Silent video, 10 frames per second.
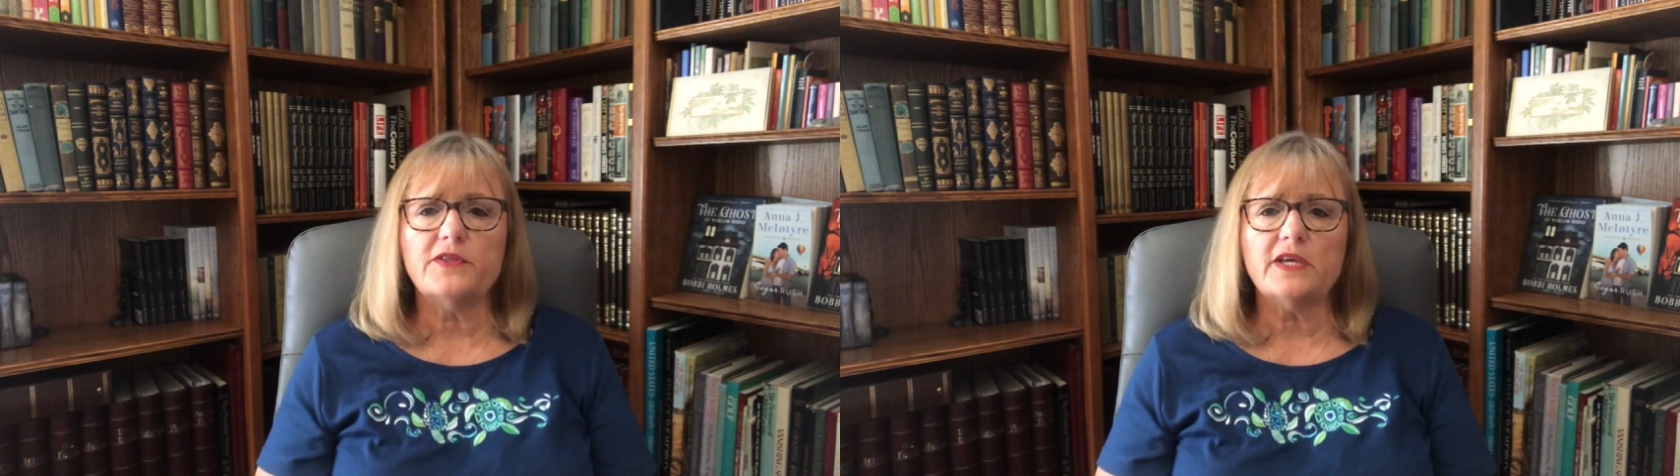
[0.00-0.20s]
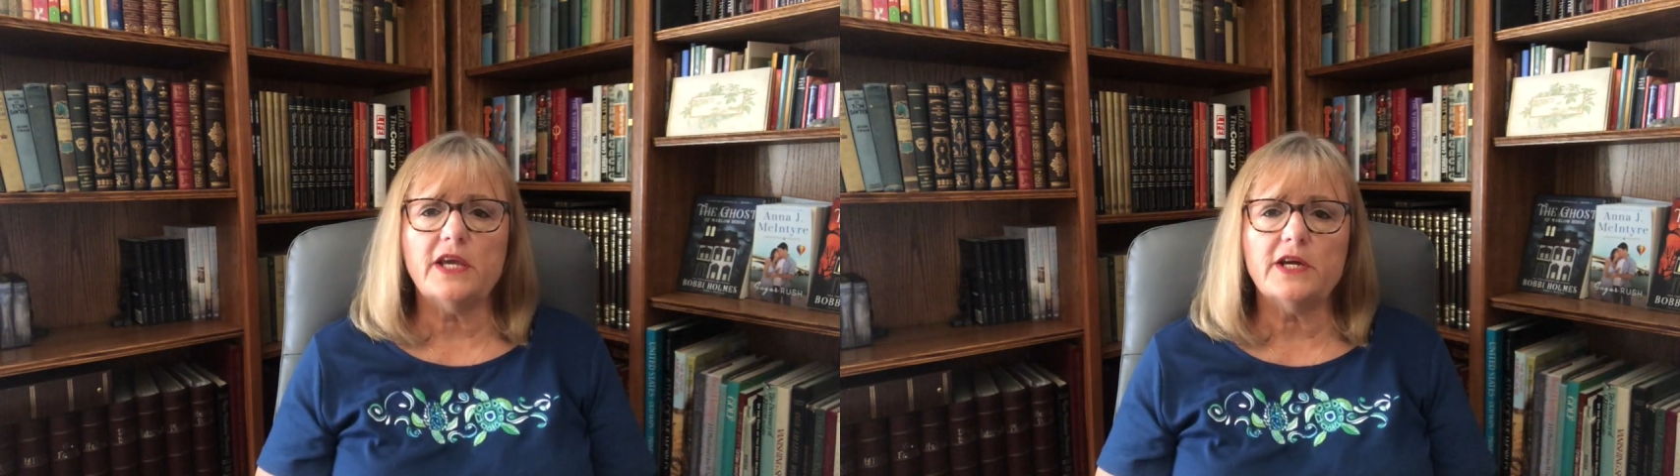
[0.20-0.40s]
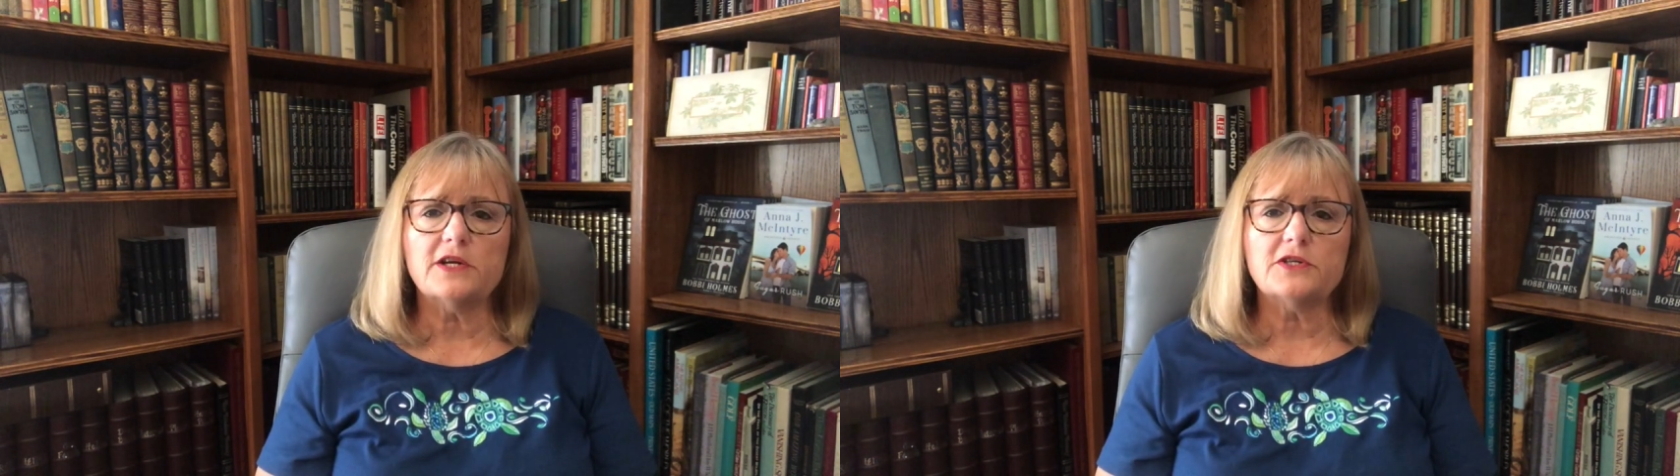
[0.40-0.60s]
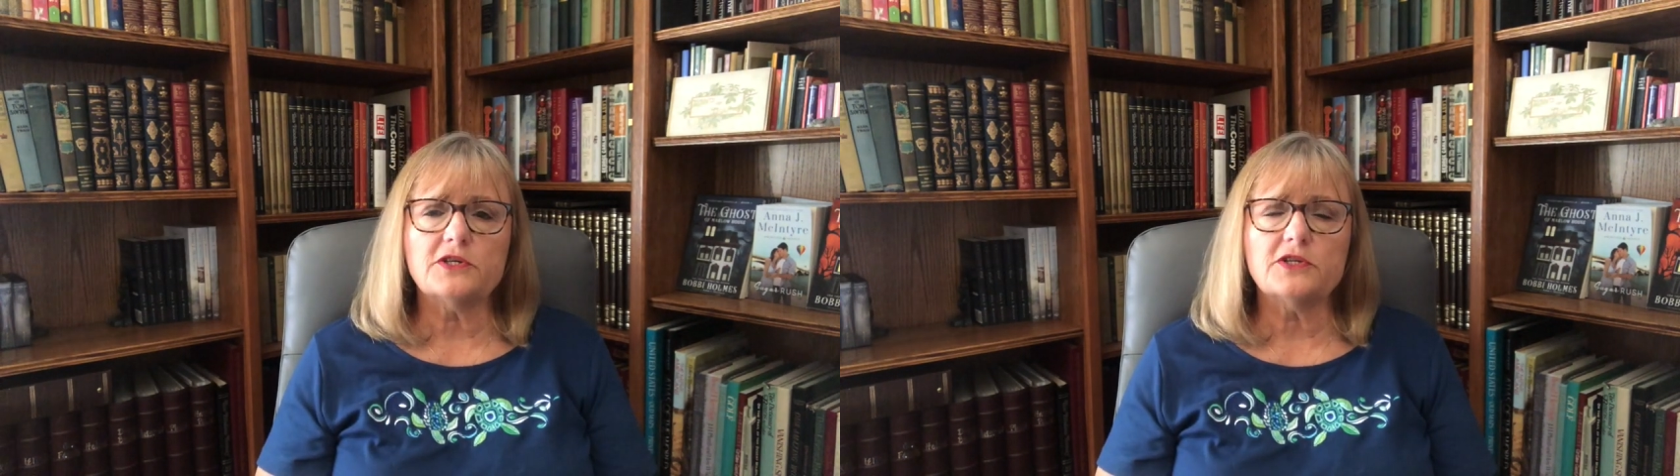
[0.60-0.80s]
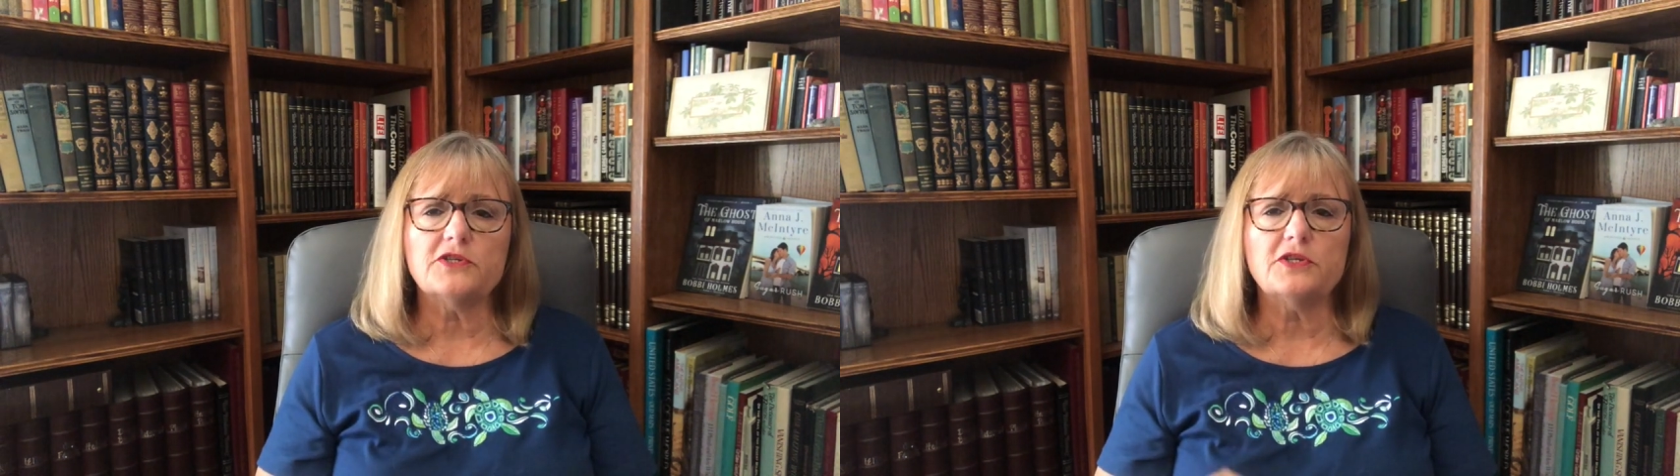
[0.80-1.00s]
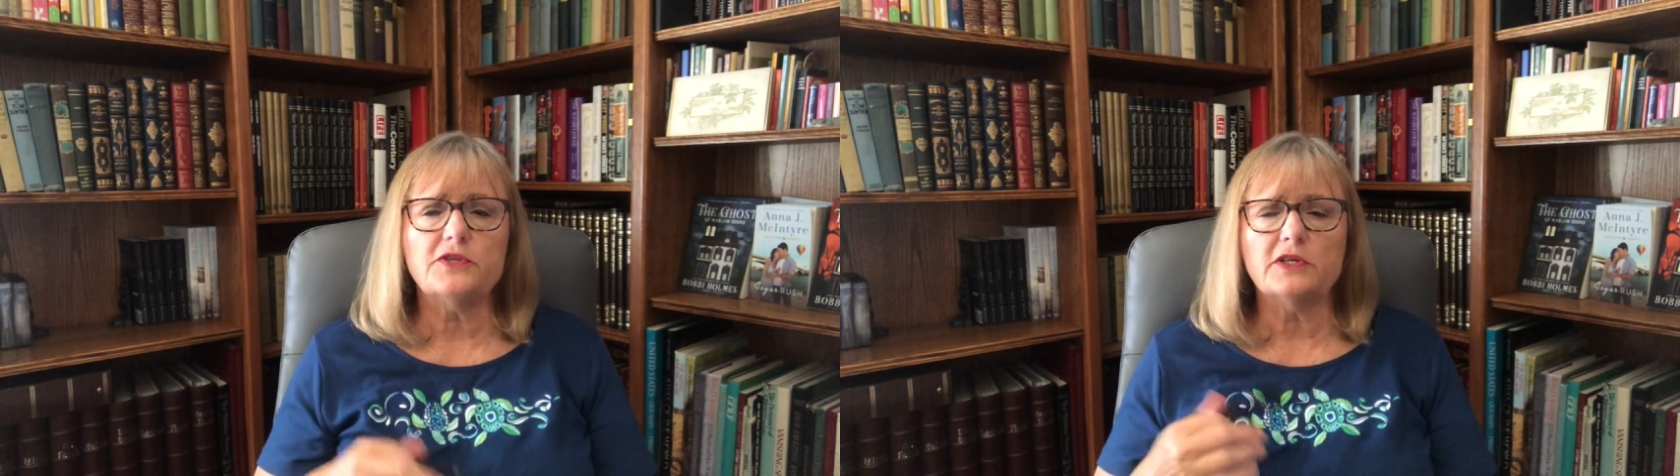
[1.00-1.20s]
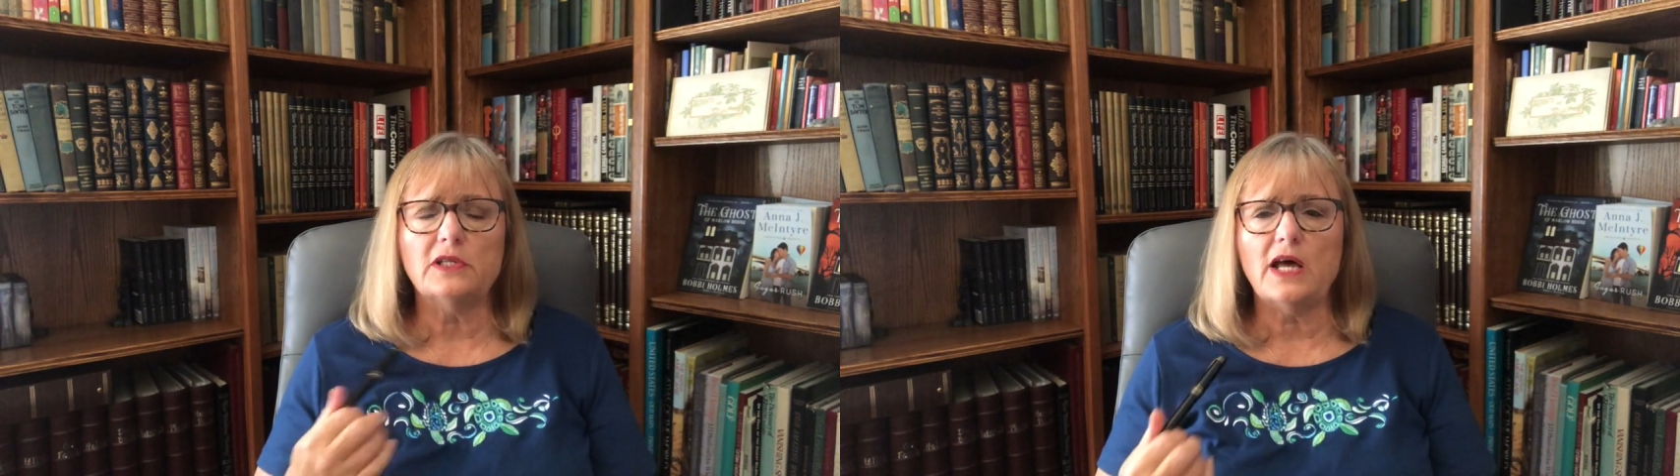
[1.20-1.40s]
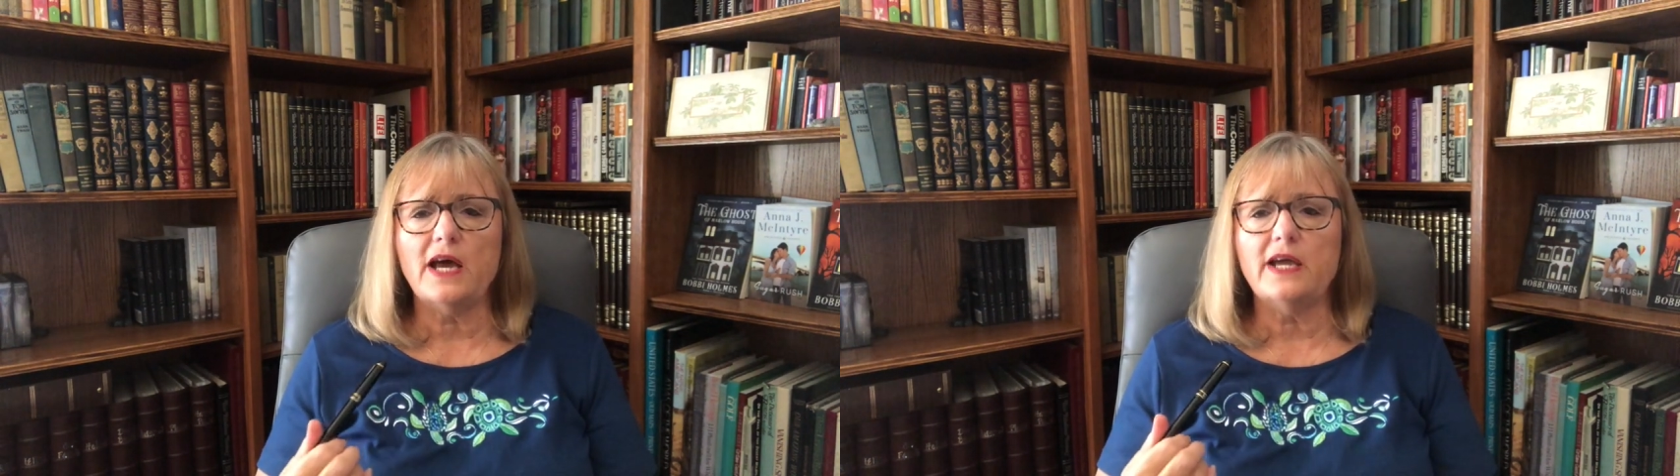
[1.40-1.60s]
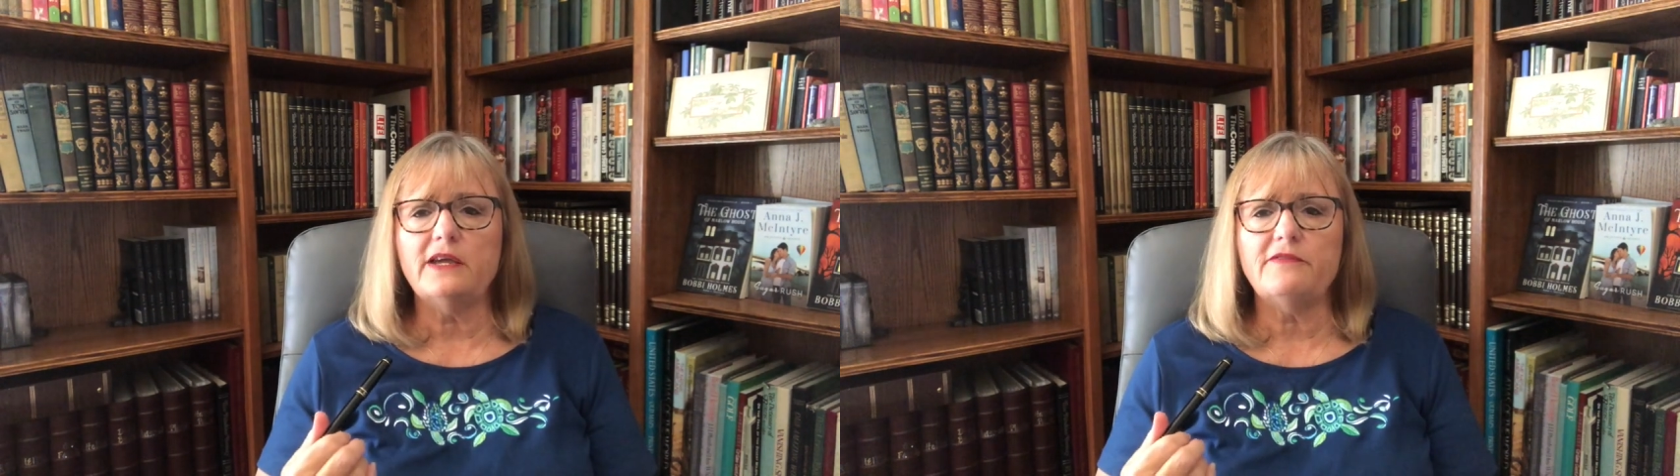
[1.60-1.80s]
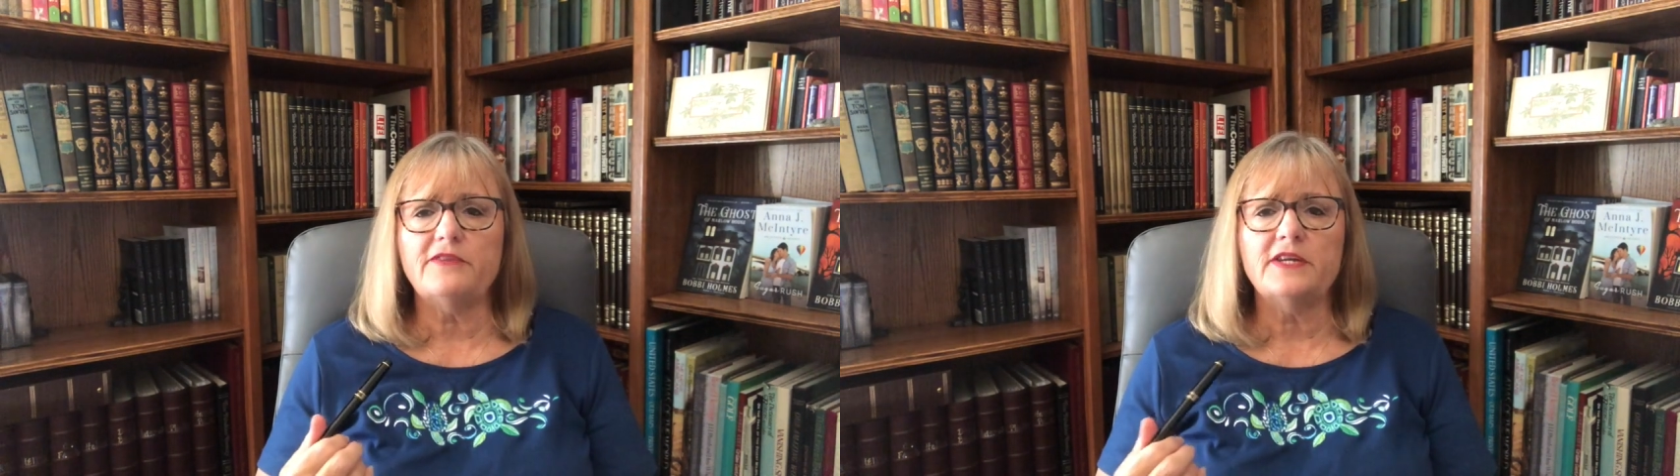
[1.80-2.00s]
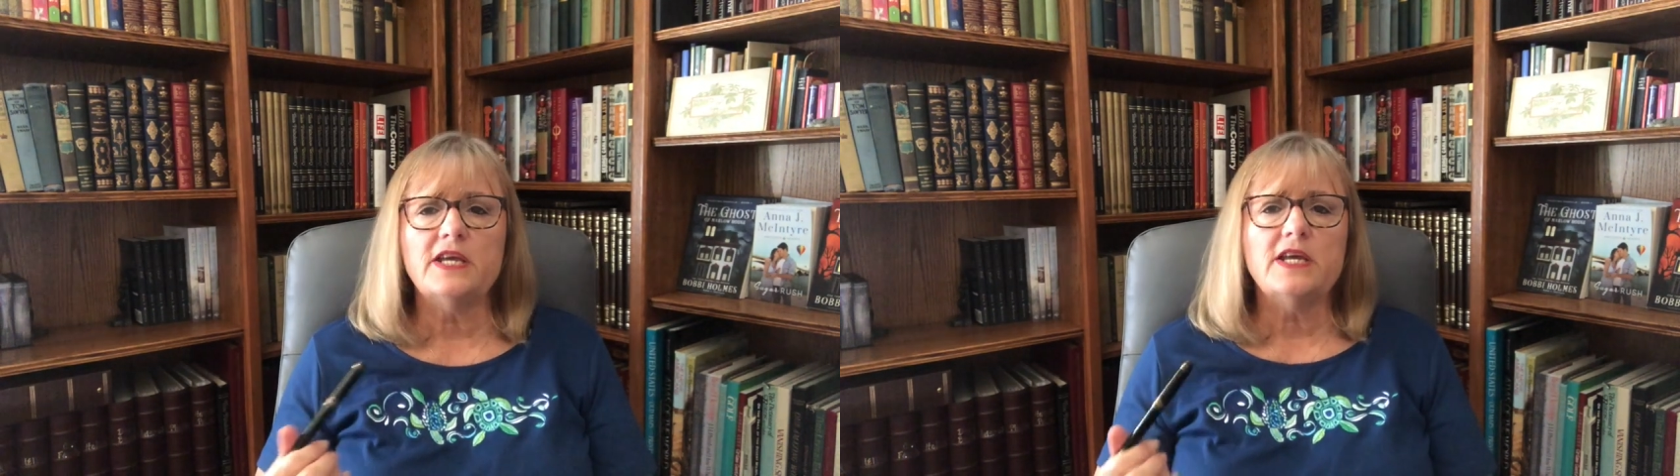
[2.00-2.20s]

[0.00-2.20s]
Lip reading: characters and their life and